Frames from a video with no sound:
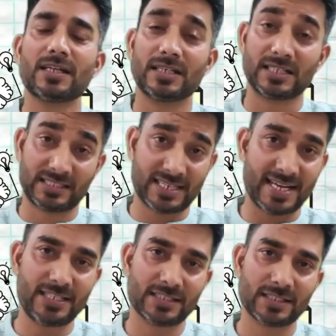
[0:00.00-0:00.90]

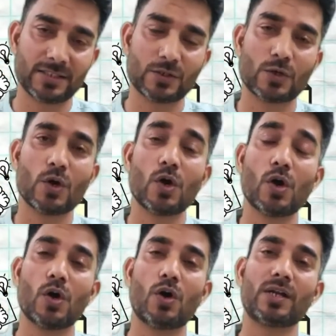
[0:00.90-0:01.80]
resides
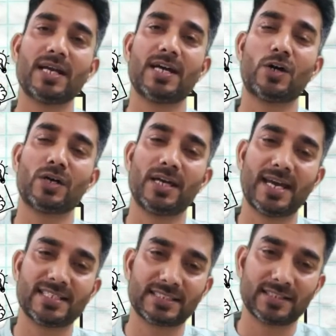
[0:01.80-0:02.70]
or
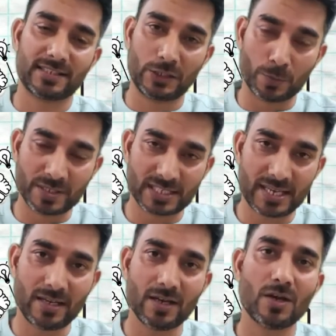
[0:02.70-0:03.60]
has domicile
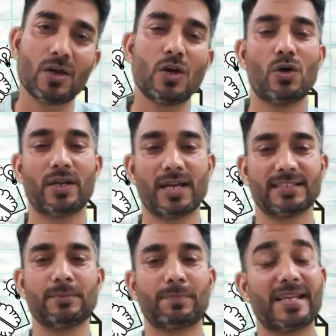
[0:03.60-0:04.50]
or has
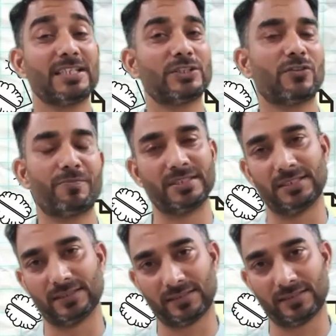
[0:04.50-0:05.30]
a place of business.